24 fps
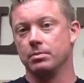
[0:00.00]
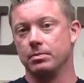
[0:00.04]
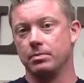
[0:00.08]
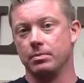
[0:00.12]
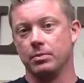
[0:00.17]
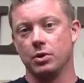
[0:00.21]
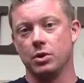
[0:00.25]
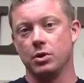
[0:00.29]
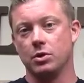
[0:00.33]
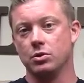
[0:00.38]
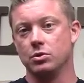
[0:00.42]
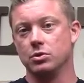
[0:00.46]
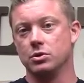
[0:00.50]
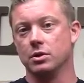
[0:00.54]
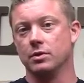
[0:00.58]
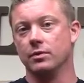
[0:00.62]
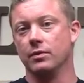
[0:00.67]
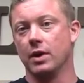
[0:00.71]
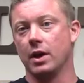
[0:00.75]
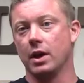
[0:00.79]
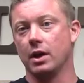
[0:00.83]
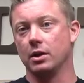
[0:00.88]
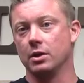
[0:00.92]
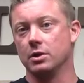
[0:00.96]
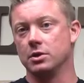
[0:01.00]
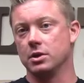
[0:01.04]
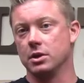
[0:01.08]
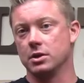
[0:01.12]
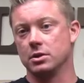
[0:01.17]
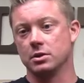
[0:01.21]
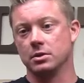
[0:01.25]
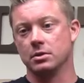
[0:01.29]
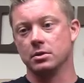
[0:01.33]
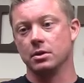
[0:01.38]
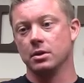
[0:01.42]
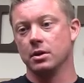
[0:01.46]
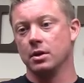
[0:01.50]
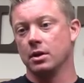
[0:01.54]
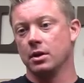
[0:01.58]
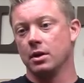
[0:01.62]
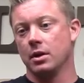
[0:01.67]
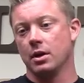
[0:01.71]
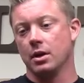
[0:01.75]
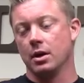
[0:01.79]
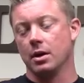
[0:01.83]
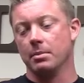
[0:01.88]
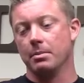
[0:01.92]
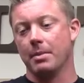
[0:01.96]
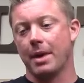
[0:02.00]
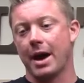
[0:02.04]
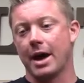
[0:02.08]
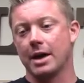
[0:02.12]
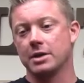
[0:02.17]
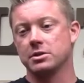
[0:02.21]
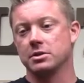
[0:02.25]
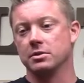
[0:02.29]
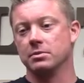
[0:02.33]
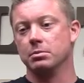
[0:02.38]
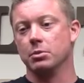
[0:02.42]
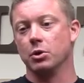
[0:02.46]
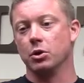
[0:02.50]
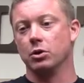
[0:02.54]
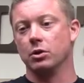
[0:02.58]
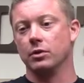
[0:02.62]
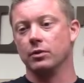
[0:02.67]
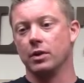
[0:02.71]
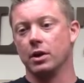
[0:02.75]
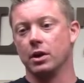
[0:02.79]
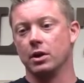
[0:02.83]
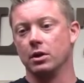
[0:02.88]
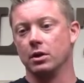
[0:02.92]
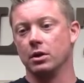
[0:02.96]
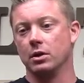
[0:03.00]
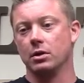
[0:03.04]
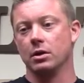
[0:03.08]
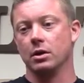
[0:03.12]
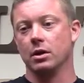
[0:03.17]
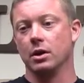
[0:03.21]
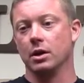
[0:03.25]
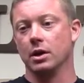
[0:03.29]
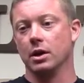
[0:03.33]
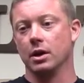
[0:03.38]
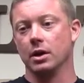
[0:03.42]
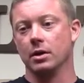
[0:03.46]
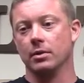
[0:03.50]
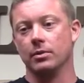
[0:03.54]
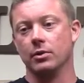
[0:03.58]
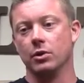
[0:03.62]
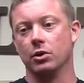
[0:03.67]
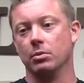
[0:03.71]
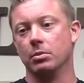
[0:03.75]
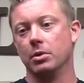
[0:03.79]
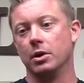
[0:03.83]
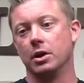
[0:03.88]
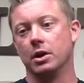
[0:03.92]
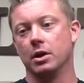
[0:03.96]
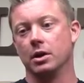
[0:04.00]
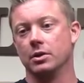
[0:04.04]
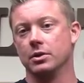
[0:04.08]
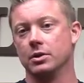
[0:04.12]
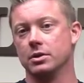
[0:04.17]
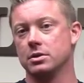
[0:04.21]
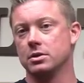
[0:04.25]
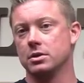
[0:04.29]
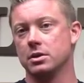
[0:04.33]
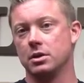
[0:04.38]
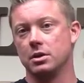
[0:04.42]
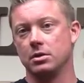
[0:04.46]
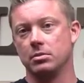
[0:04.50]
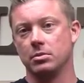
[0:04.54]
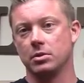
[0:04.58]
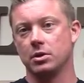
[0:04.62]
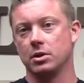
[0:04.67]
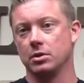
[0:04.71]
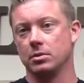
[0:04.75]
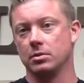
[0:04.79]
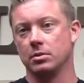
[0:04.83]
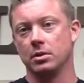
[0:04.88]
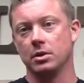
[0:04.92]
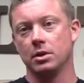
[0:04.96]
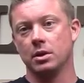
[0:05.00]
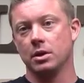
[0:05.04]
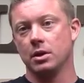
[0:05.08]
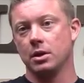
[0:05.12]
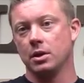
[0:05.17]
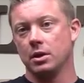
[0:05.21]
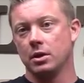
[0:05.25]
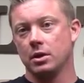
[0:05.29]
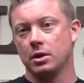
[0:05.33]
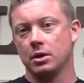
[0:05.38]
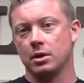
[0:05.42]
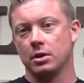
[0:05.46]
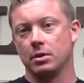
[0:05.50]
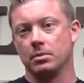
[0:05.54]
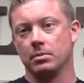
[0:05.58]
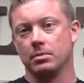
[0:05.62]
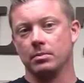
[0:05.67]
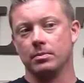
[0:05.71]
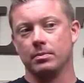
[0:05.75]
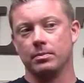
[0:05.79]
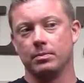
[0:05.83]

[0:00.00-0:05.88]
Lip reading: huge advantage. That's a massive motivator. Nobody on this team can